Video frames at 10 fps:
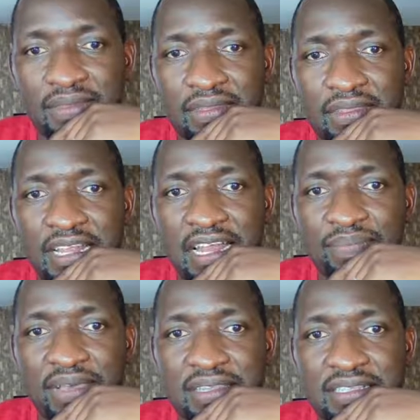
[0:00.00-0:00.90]
Then I
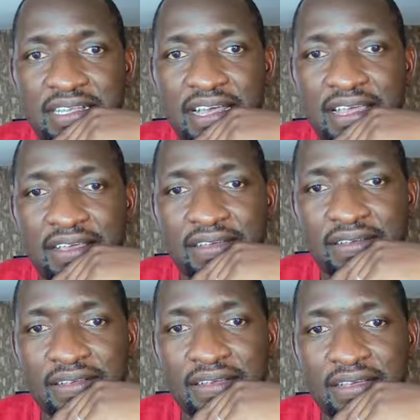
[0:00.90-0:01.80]
pick this guy.
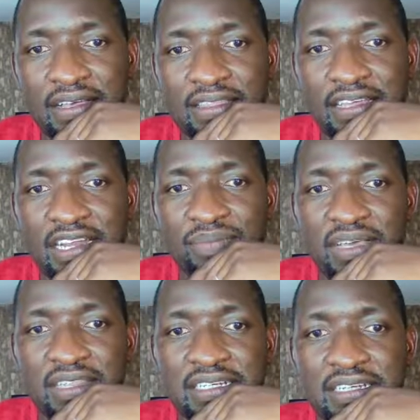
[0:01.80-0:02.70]
Then I pick
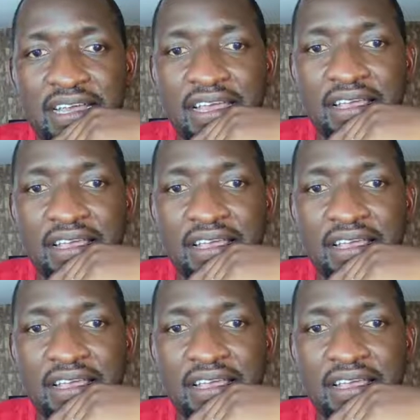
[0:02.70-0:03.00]
that guy.